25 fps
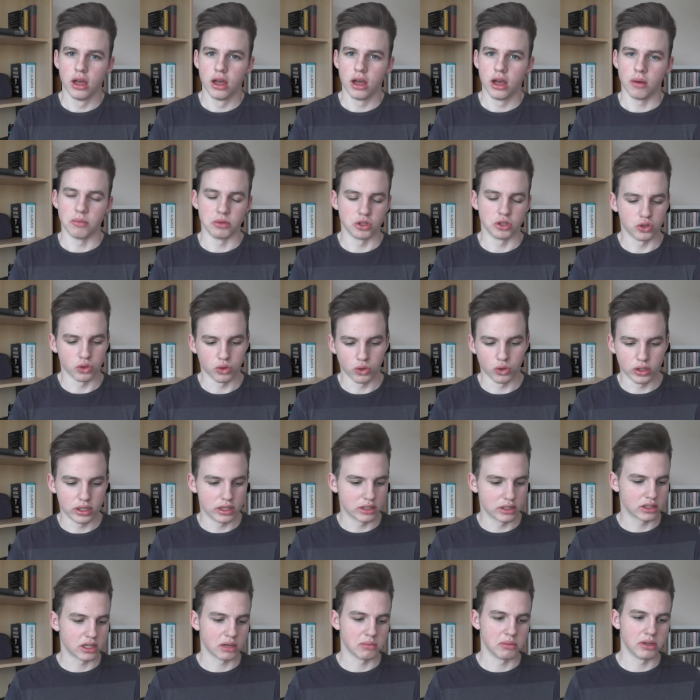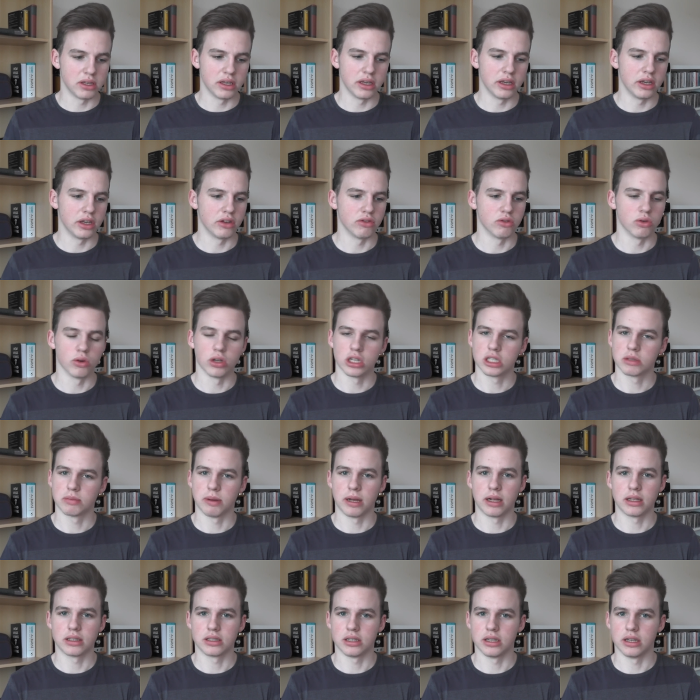I'm sure at this time of year you're all
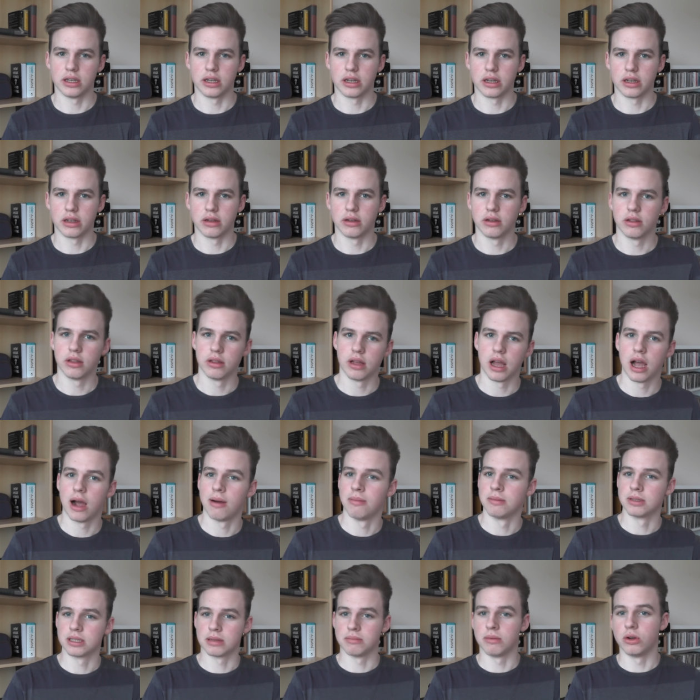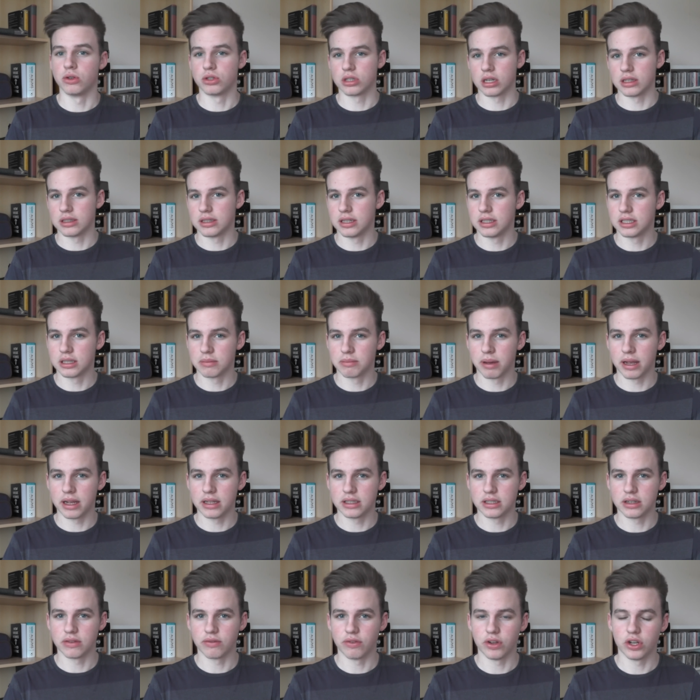expecting albums I'm most
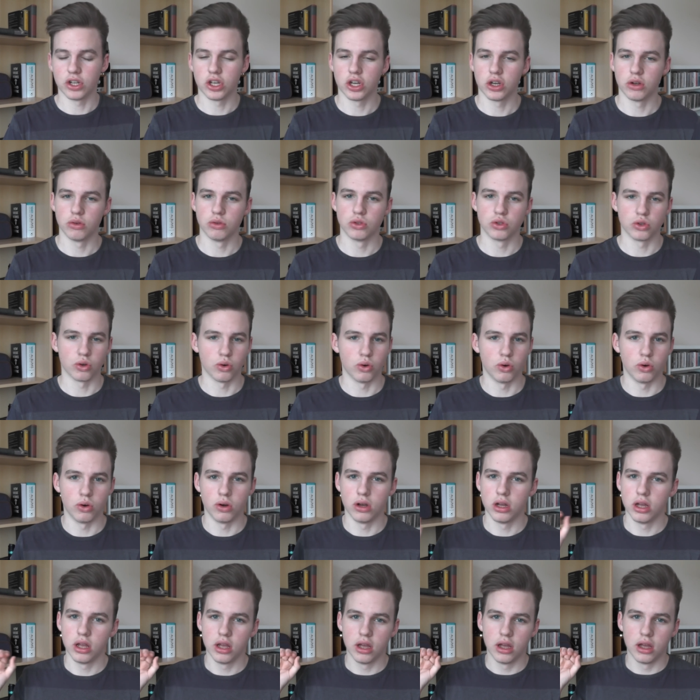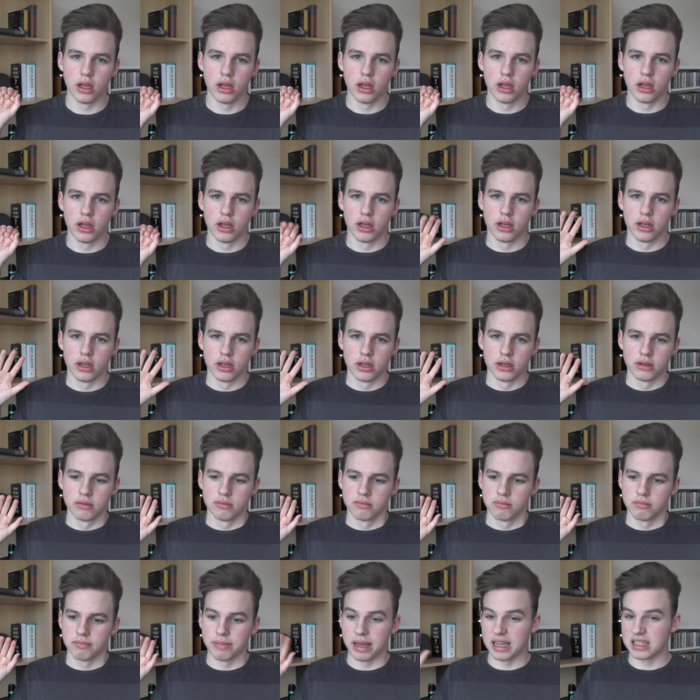anticipating videos, or
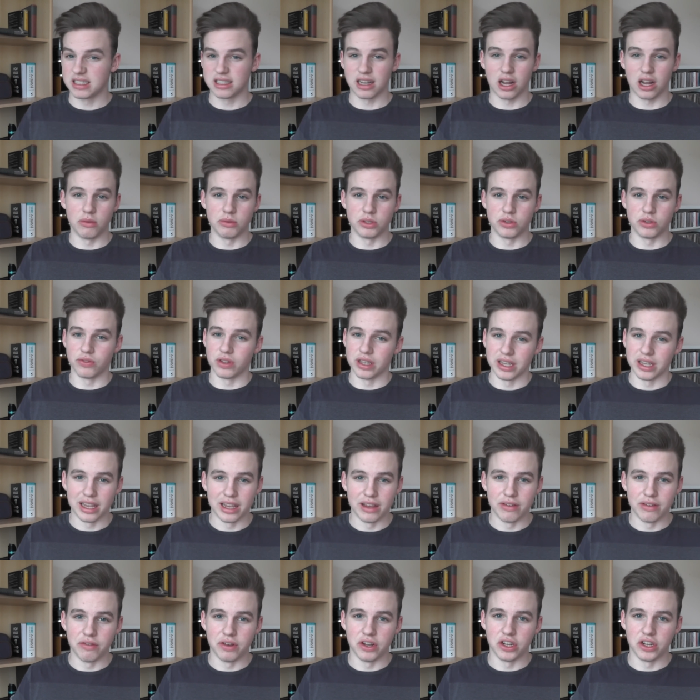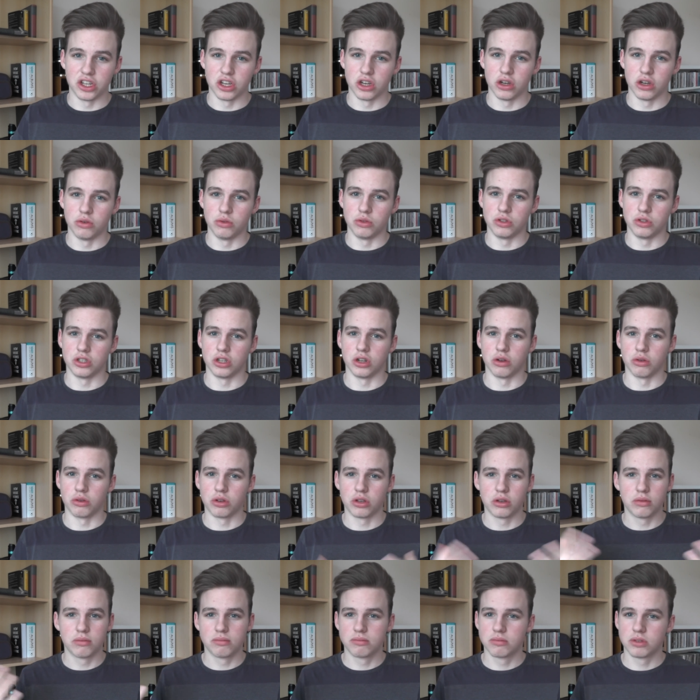best albums of the year videos, you know,
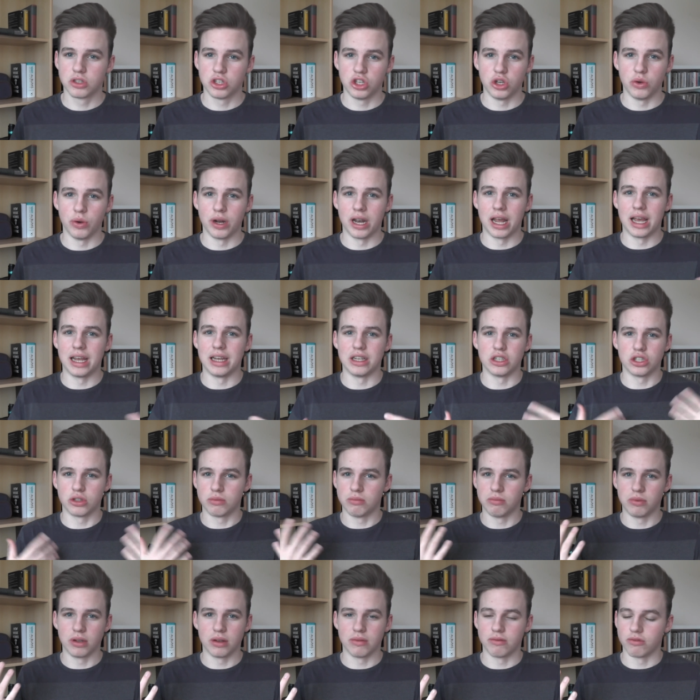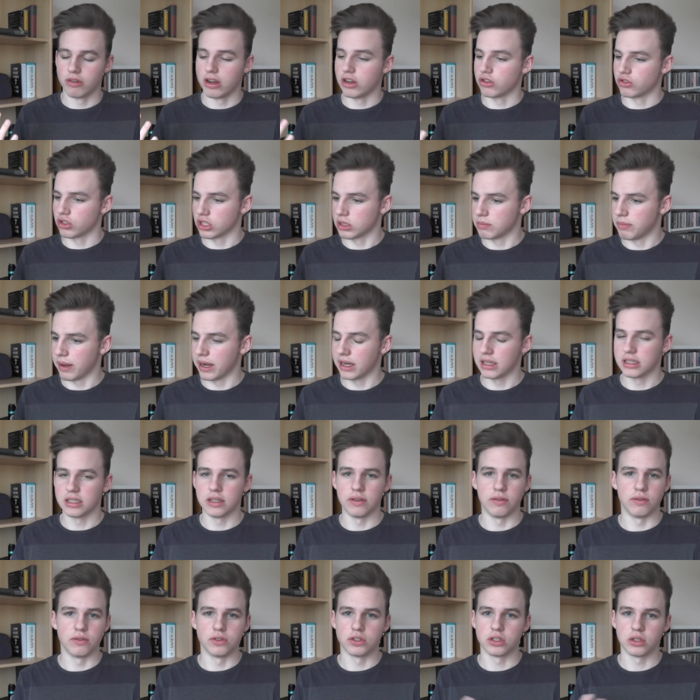Q&As,
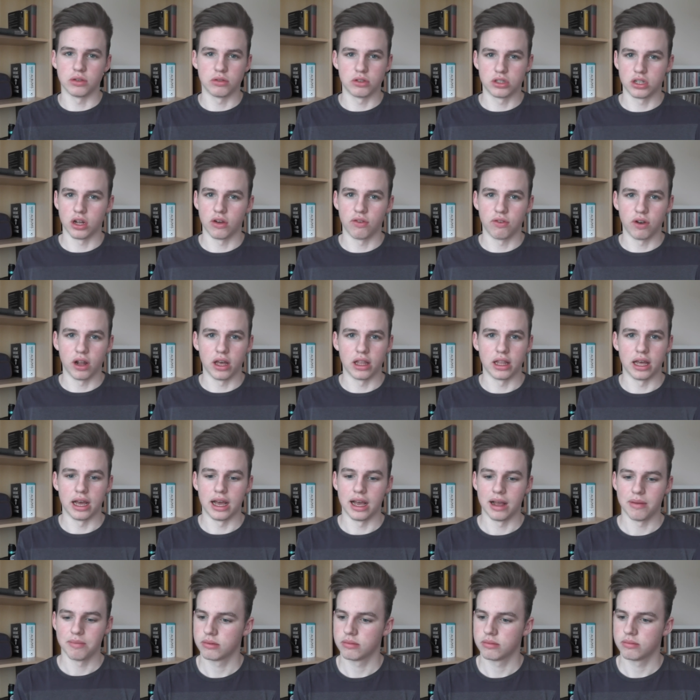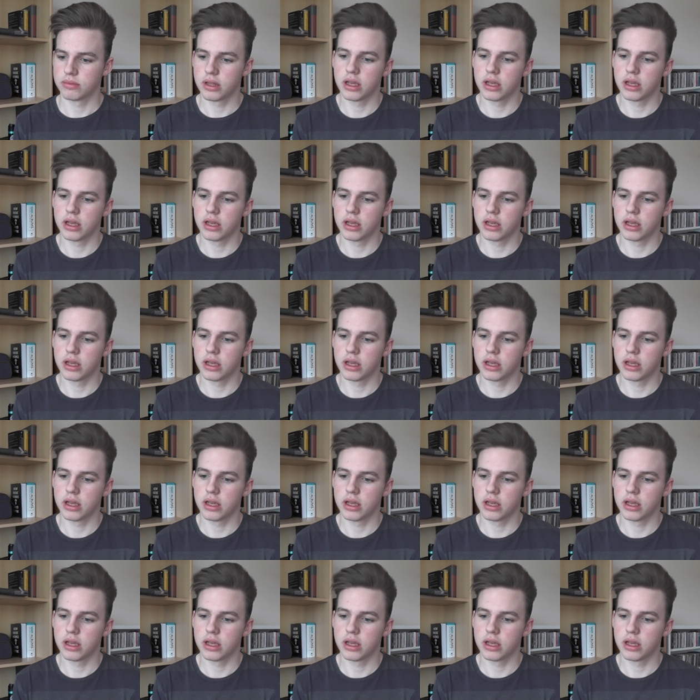retrospectives, stuff like that.